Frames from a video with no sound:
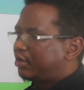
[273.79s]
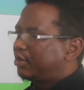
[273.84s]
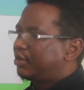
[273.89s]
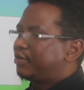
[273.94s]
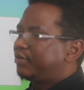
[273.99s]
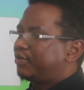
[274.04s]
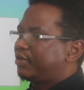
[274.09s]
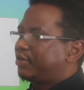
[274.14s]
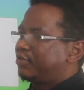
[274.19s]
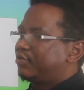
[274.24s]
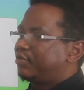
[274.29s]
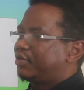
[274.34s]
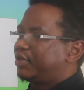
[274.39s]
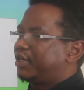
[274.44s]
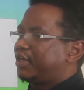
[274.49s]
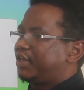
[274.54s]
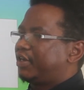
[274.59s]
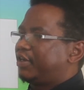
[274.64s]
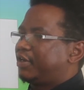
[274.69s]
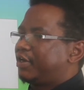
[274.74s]
the
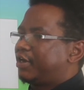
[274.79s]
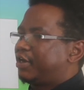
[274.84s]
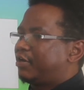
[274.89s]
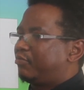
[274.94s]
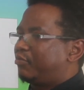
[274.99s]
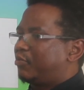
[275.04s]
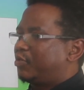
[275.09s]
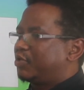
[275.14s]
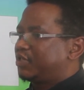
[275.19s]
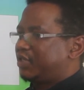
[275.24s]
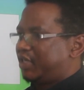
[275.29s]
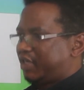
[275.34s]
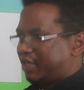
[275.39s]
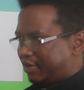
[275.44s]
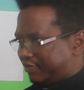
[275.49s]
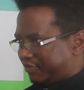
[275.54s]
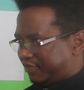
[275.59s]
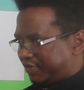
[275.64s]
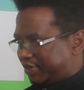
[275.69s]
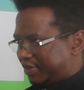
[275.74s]
UK are mostly
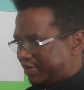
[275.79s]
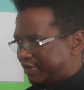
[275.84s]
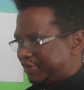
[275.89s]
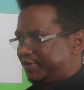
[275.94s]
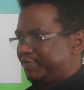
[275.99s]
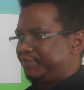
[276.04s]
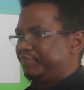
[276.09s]
African.